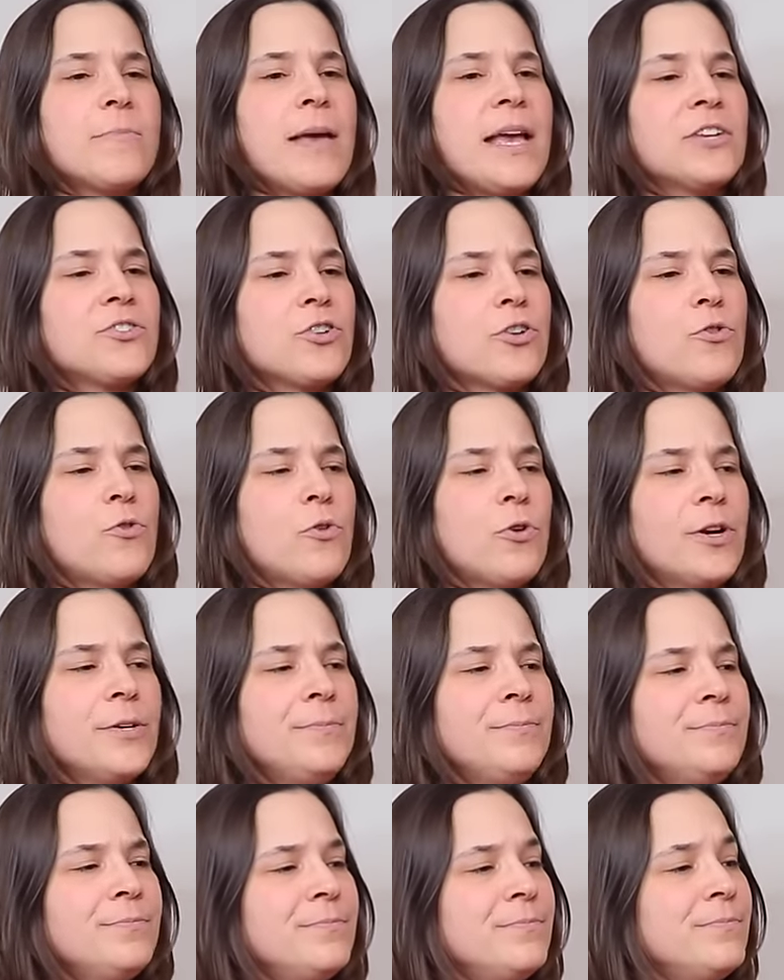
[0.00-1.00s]
a major chord,
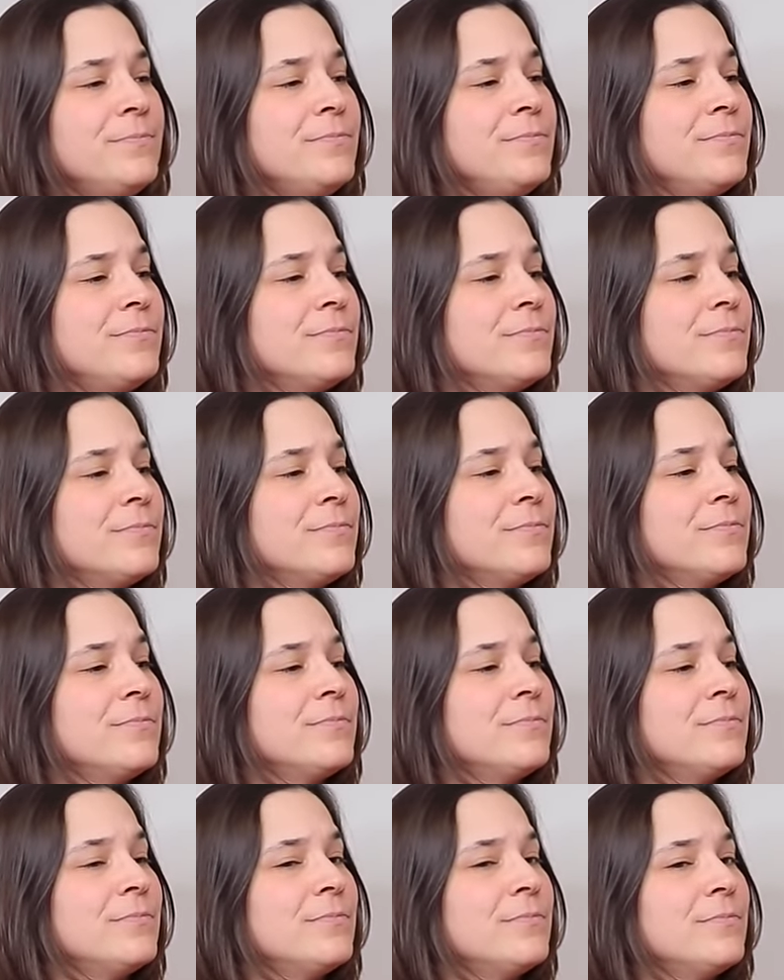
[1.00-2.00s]

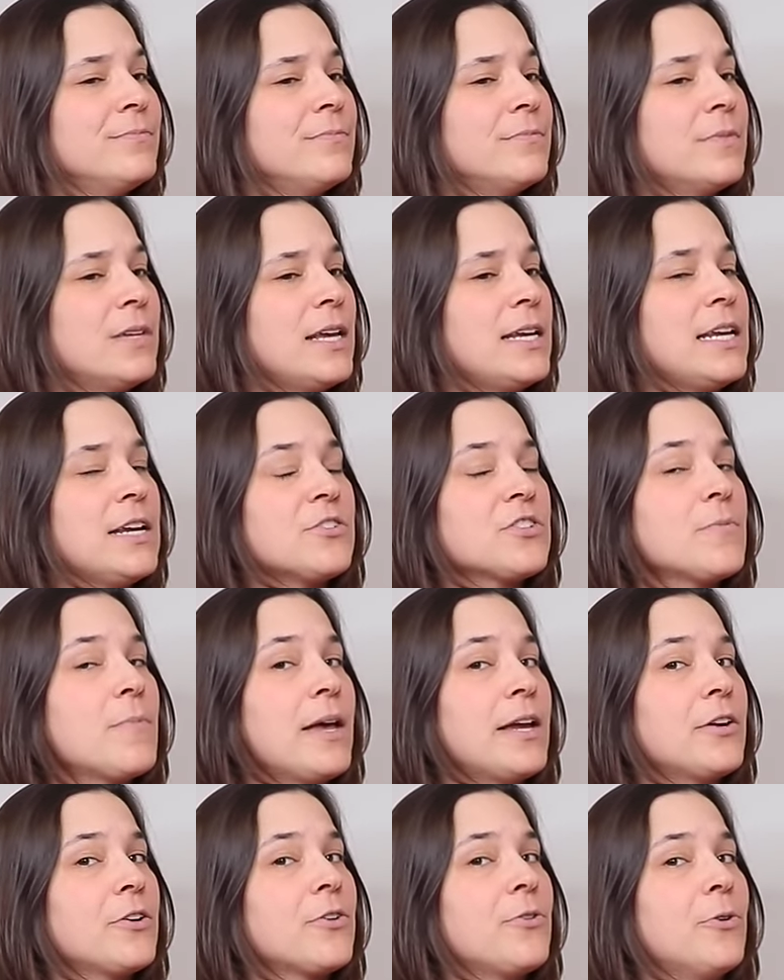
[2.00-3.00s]
and here's a
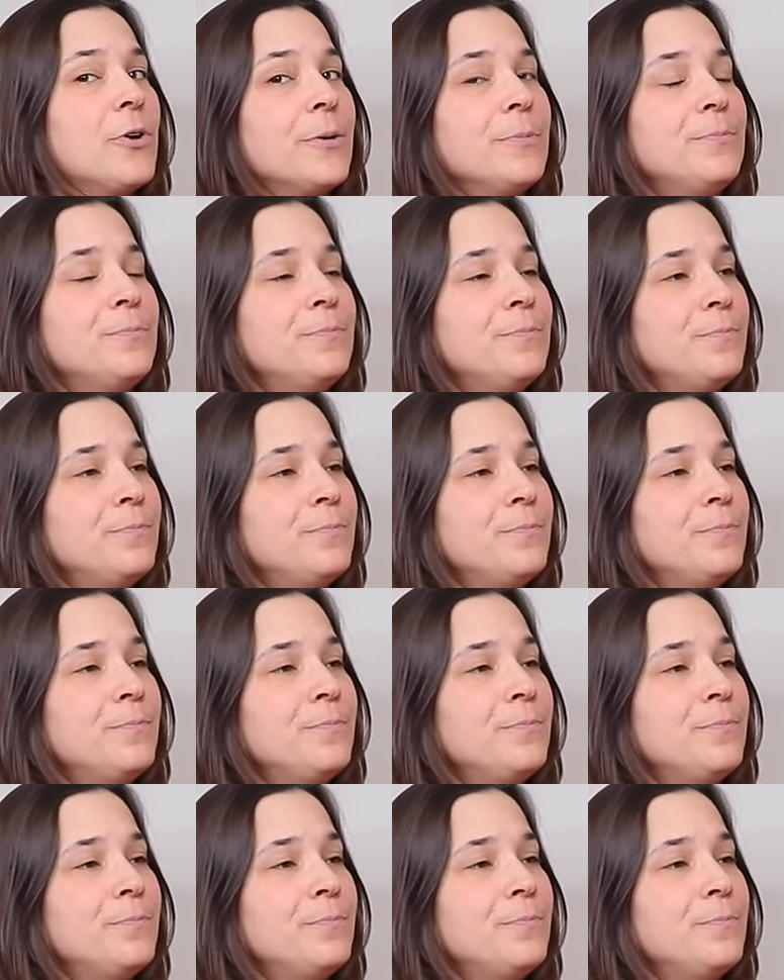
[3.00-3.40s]
minor chord,